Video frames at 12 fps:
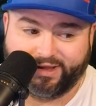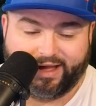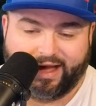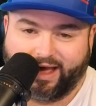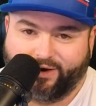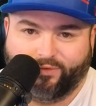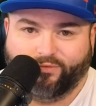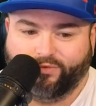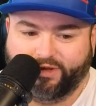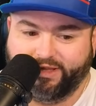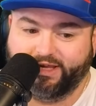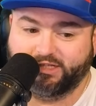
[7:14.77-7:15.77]
I don't
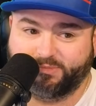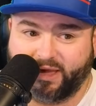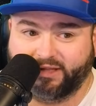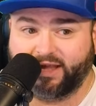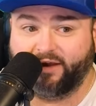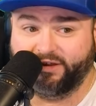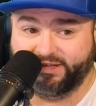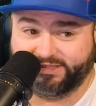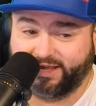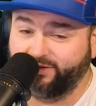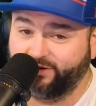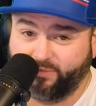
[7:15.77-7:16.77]
really expect Darius
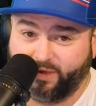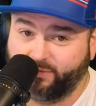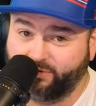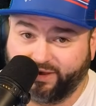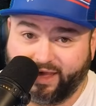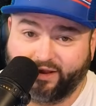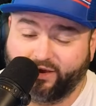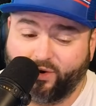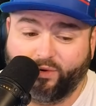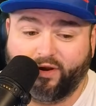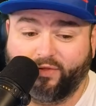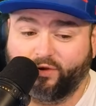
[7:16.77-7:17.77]
Taylor to be able to get it
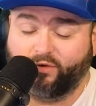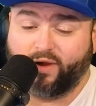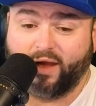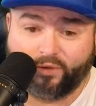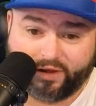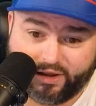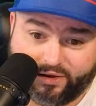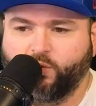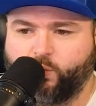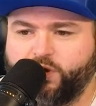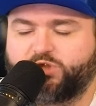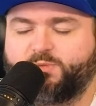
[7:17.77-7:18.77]
going on the ground
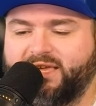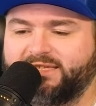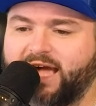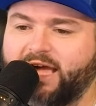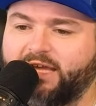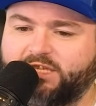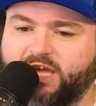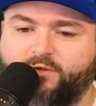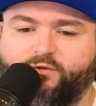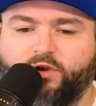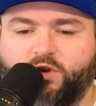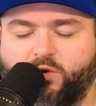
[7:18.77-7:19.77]
here, which means I
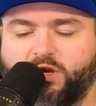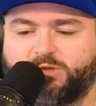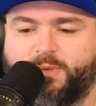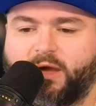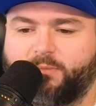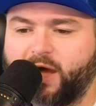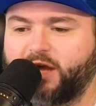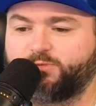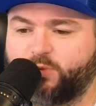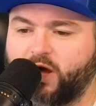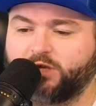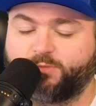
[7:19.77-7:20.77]
definitely don't expect Max
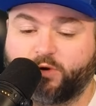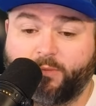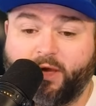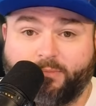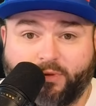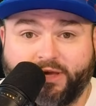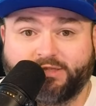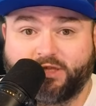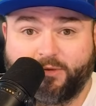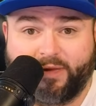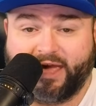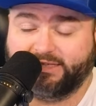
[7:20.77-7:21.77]
Brosmer to make plays in
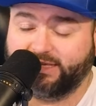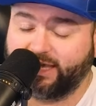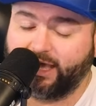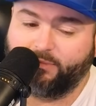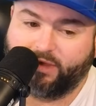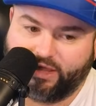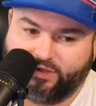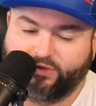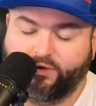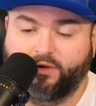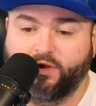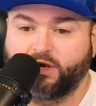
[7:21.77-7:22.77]
the passing game
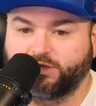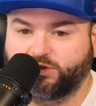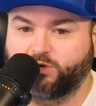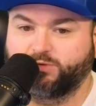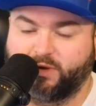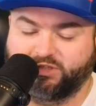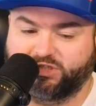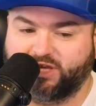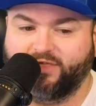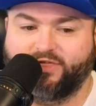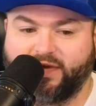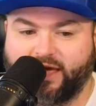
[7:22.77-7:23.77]
either. So as much as
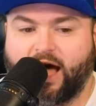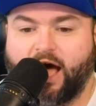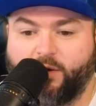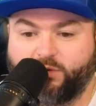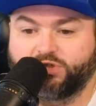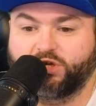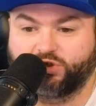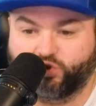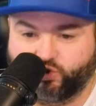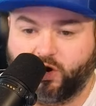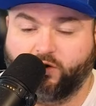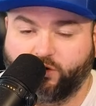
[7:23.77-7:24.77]
I think Iowa's going to
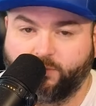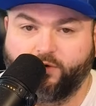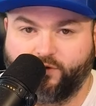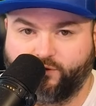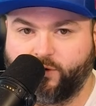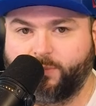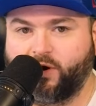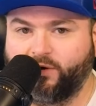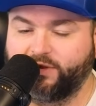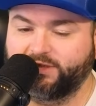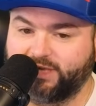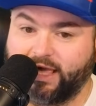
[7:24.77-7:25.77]
struggle to move the football
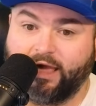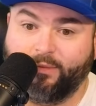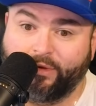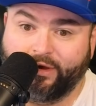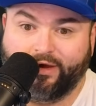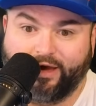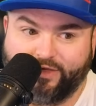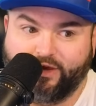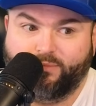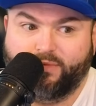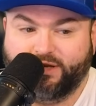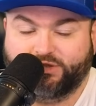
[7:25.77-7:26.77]
in this game, I
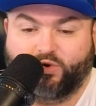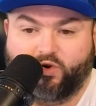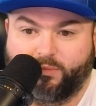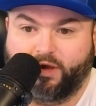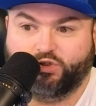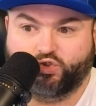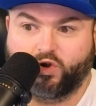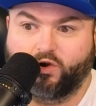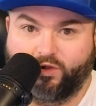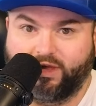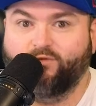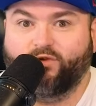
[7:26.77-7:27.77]
think Minnesota might
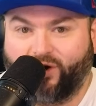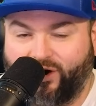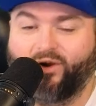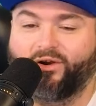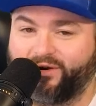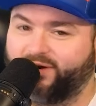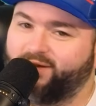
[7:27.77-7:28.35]
struggle even harder